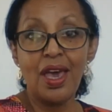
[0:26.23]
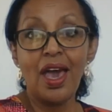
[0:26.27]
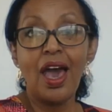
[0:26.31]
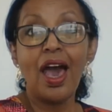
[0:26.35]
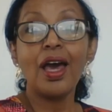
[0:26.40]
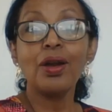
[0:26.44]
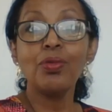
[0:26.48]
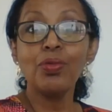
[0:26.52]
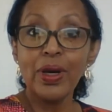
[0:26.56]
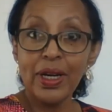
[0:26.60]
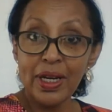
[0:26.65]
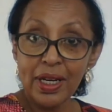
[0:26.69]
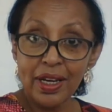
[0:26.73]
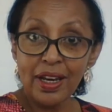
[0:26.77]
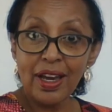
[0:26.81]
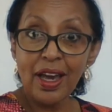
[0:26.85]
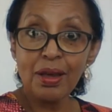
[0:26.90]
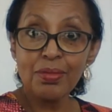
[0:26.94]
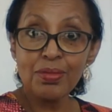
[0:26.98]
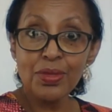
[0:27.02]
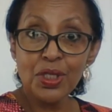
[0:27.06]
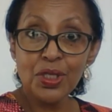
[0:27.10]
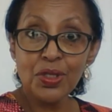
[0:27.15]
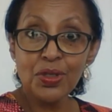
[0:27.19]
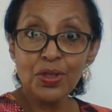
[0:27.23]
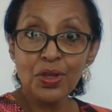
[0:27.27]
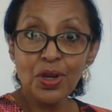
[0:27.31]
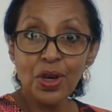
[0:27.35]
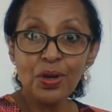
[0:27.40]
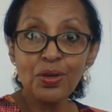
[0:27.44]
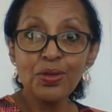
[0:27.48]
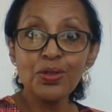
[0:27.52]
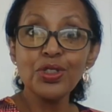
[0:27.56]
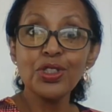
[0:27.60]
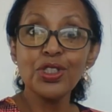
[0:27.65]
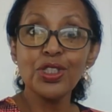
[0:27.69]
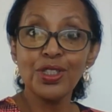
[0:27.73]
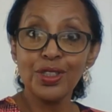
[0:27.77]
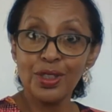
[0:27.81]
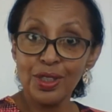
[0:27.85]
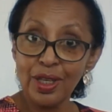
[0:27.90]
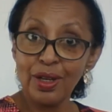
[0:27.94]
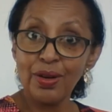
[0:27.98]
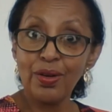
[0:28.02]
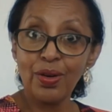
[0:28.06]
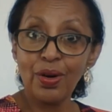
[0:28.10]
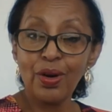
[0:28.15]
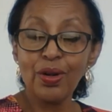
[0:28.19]
And when it comes to coaching,
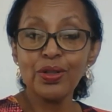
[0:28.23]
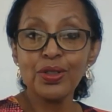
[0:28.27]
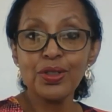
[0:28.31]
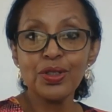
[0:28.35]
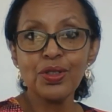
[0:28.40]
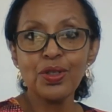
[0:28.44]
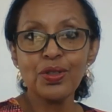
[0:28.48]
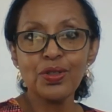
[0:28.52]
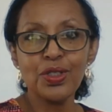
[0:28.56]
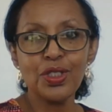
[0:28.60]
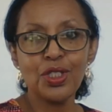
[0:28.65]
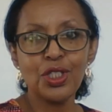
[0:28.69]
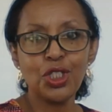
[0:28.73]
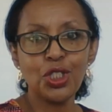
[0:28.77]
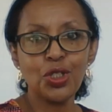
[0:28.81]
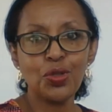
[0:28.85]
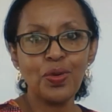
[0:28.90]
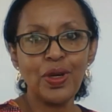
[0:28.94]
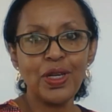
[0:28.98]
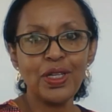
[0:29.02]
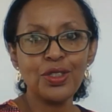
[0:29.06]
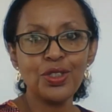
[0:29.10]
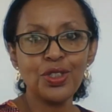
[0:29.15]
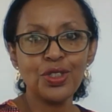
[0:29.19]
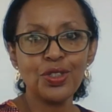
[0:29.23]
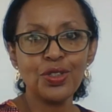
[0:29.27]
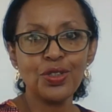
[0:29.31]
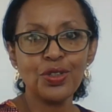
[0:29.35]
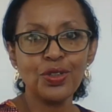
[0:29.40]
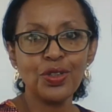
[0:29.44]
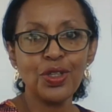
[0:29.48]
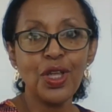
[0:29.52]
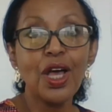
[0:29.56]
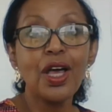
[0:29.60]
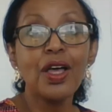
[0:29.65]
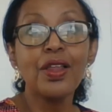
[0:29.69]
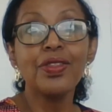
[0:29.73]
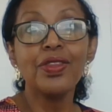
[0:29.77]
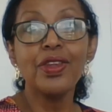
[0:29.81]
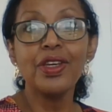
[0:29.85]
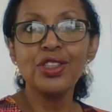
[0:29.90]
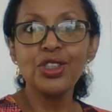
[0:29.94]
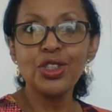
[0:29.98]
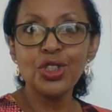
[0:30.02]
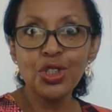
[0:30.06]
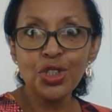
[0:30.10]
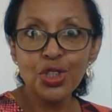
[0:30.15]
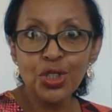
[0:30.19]
they're also situational.
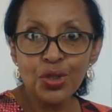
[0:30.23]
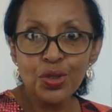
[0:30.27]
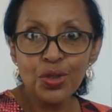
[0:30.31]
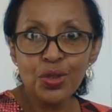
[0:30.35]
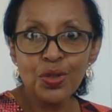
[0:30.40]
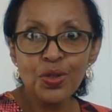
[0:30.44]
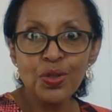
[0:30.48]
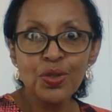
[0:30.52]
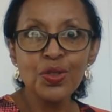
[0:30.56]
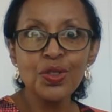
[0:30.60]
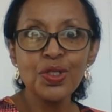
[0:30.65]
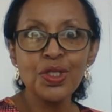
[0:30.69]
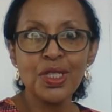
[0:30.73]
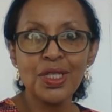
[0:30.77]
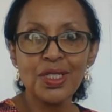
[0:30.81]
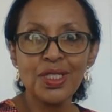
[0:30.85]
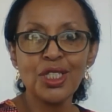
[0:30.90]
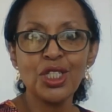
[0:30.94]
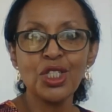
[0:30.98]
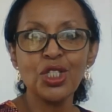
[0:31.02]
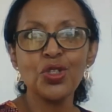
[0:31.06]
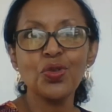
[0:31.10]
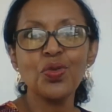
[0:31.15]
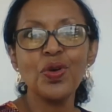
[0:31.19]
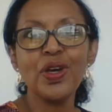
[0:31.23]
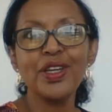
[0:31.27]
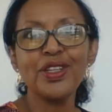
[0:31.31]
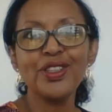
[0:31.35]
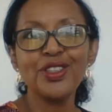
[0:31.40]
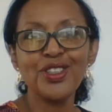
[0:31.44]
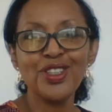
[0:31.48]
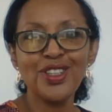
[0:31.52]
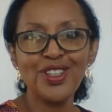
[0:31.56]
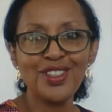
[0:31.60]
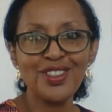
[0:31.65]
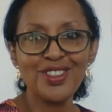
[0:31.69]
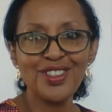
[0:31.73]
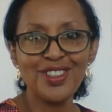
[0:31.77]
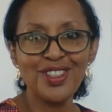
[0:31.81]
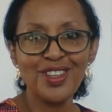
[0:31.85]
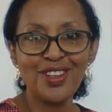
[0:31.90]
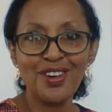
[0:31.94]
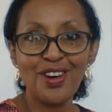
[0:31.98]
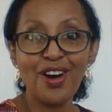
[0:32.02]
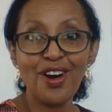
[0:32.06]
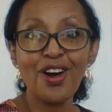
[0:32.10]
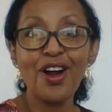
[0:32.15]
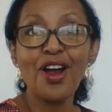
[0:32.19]
They choose the situations
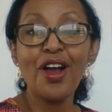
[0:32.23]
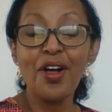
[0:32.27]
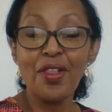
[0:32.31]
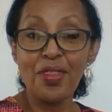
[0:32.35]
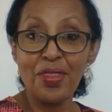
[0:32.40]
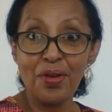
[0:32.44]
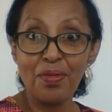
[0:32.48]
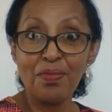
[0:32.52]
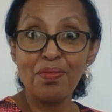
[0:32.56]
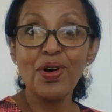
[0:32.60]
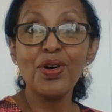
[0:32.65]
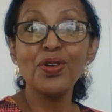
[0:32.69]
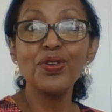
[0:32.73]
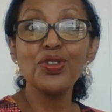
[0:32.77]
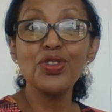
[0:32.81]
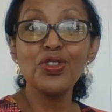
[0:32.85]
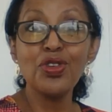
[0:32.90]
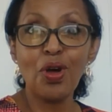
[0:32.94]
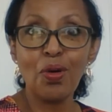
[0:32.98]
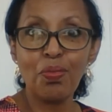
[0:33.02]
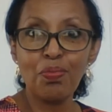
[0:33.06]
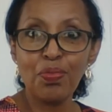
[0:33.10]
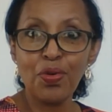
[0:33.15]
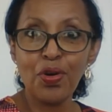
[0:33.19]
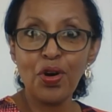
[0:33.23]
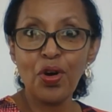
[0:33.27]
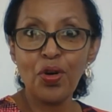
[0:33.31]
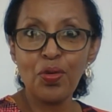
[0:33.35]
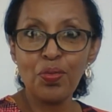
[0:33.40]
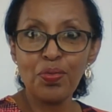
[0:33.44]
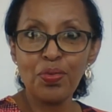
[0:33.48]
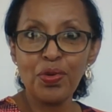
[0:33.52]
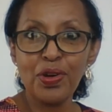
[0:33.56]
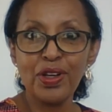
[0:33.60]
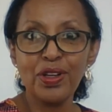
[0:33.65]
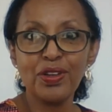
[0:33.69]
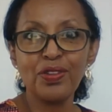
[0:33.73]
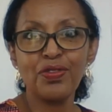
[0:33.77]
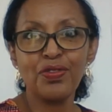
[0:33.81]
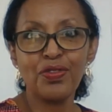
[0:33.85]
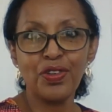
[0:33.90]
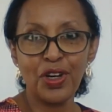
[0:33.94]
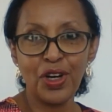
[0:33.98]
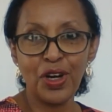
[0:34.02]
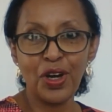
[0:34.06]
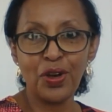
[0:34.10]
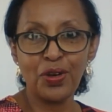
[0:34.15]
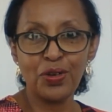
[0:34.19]
that are the most appropriate for
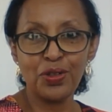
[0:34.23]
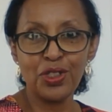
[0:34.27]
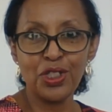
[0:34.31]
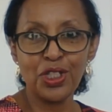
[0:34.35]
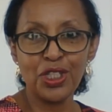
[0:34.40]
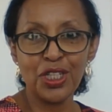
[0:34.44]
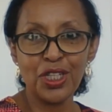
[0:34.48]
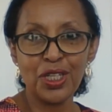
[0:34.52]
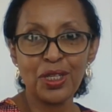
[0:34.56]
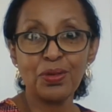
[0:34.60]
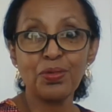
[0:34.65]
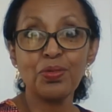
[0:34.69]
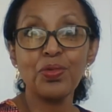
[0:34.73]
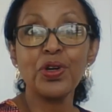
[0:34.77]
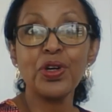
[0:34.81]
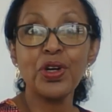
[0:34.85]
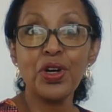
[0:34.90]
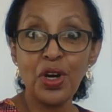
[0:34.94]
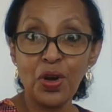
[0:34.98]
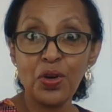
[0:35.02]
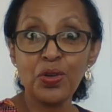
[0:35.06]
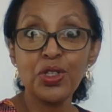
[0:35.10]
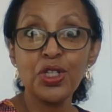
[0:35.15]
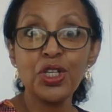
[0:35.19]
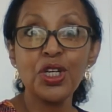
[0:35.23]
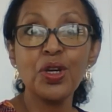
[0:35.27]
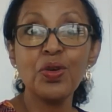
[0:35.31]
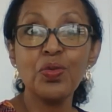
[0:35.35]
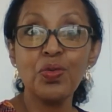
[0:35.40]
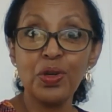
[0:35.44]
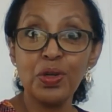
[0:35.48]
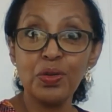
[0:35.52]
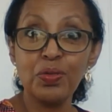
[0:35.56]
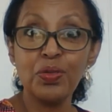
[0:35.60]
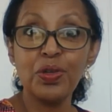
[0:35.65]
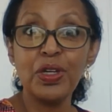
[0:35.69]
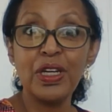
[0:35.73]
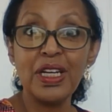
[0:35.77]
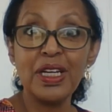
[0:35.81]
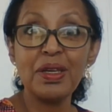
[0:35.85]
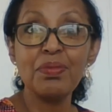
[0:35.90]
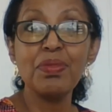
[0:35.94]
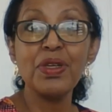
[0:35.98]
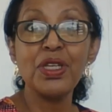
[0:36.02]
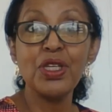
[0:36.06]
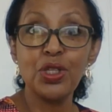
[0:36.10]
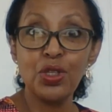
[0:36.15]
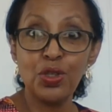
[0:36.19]
coaching and where coaching will really
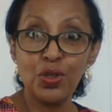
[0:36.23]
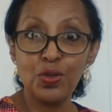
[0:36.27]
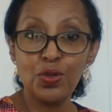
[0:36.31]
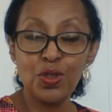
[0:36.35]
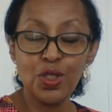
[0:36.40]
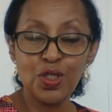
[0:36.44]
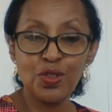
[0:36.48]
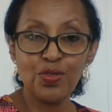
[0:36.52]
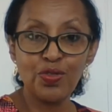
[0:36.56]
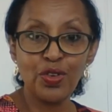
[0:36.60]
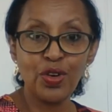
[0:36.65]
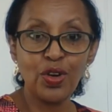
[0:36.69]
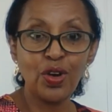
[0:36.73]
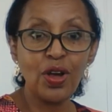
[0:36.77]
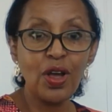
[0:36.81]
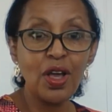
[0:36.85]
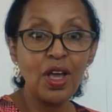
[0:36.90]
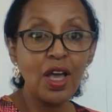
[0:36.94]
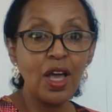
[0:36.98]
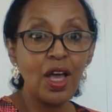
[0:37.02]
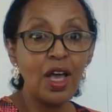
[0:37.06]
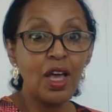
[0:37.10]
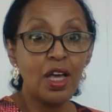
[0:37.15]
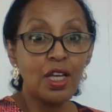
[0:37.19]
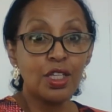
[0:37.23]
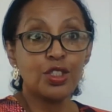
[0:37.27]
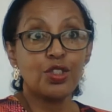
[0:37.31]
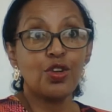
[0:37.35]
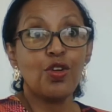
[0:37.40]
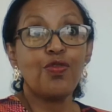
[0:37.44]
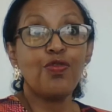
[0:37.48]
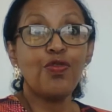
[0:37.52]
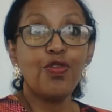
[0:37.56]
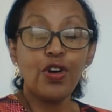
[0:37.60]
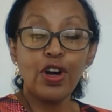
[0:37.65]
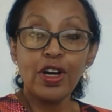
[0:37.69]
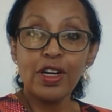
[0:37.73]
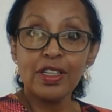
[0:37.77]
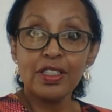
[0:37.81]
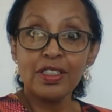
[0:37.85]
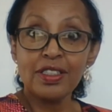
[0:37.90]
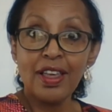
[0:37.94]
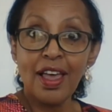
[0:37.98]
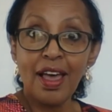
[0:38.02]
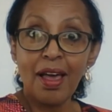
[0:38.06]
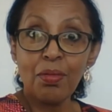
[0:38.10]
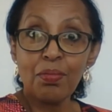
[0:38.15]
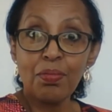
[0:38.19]
be useful. So for
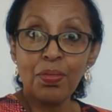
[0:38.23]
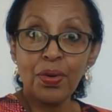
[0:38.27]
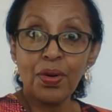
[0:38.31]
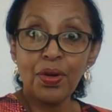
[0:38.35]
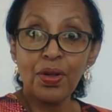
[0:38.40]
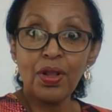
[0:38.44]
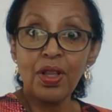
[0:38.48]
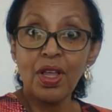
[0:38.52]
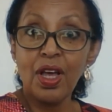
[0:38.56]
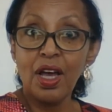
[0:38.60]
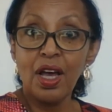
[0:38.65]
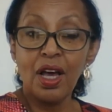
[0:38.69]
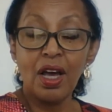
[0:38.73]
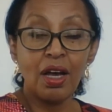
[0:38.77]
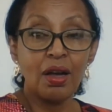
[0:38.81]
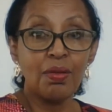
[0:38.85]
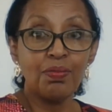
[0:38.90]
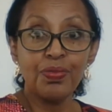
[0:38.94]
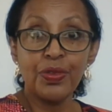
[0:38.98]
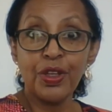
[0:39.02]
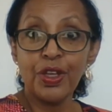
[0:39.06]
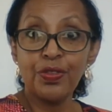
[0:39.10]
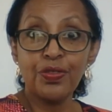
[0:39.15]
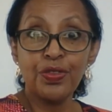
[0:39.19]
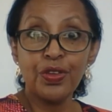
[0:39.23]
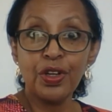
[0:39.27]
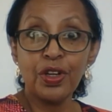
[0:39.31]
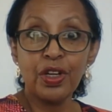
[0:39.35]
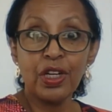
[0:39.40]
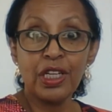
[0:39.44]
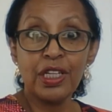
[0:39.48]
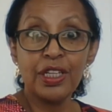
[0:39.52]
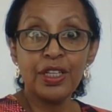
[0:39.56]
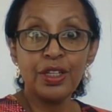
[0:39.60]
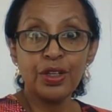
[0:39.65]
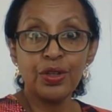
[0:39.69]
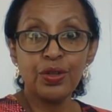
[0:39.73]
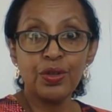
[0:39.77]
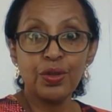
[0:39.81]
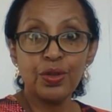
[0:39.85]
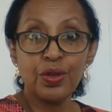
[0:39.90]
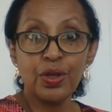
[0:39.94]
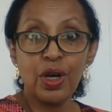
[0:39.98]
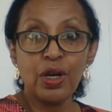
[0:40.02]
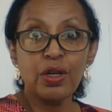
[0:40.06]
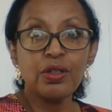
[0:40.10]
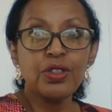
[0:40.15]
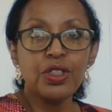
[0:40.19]
example, if you're a leader who
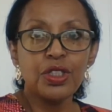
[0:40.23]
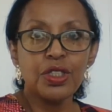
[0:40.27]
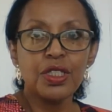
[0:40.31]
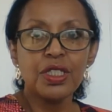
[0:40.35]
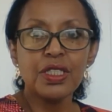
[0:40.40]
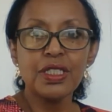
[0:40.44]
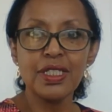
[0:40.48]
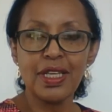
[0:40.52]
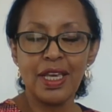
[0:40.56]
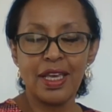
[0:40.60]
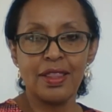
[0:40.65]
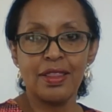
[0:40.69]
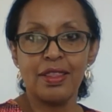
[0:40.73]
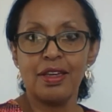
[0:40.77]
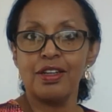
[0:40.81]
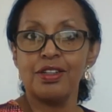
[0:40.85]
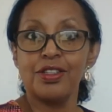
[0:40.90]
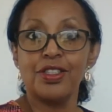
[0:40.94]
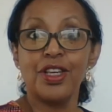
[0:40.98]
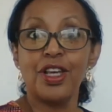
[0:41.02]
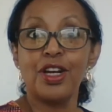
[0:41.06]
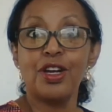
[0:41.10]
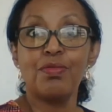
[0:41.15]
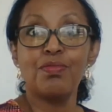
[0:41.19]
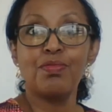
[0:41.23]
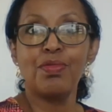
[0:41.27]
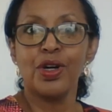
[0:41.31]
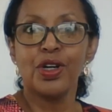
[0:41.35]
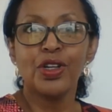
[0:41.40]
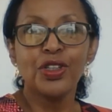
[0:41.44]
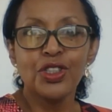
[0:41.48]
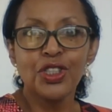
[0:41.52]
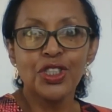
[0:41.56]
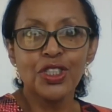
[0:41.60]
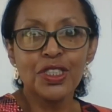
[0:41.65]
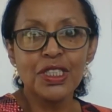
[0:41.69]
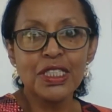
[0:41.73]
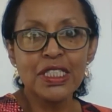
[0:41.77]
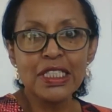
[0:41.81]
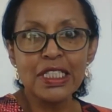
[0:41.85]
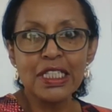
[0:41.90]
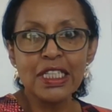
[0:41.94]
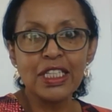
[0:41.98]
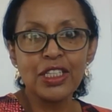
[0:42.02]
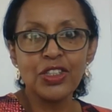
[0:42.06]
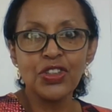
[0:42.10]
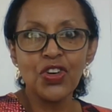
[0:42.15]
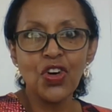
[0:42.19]
coaches and there's an emergency
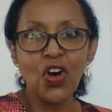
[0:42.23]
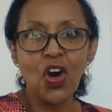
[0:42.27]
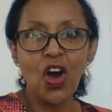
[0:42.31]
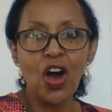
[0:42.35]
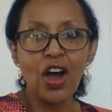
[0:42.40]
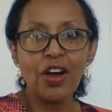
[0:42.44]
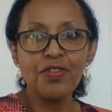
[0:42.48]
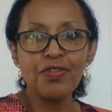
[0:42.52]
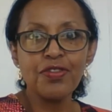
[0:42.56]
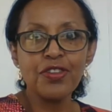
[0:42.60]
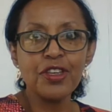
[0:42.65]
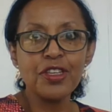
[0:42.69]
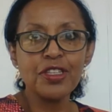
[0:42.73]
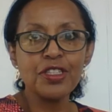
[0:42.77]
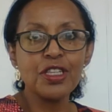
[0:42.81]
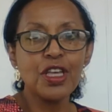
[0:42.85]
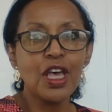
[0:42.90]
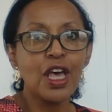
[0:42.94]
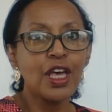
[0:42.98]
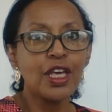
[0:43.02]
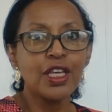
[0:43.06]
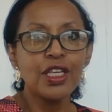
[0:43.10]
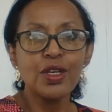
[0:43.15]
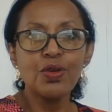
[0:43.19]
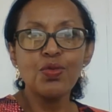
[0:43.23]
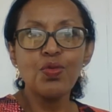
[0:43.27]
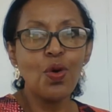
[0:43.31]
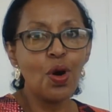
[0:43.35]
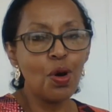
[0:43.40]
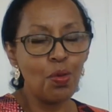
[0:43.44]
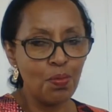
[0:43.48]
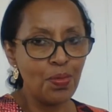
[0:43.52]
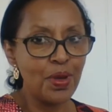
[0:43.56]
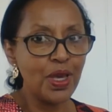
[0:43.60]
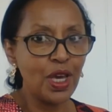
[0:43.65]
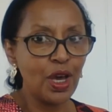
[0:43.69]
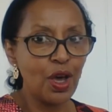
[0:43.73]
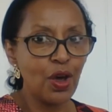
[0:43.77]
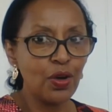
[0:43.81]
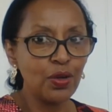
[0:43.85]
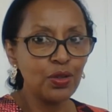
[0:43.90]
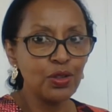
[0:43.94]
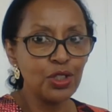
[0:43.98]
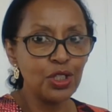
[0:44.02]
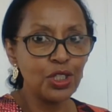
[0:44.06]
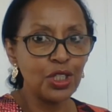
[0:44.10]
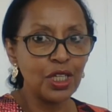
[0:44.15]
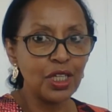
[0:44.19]
in your office, you won't be
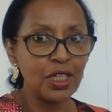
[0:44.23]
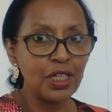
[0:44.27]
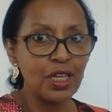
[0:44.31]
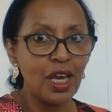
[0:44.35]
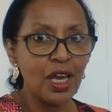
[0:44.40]
coaching.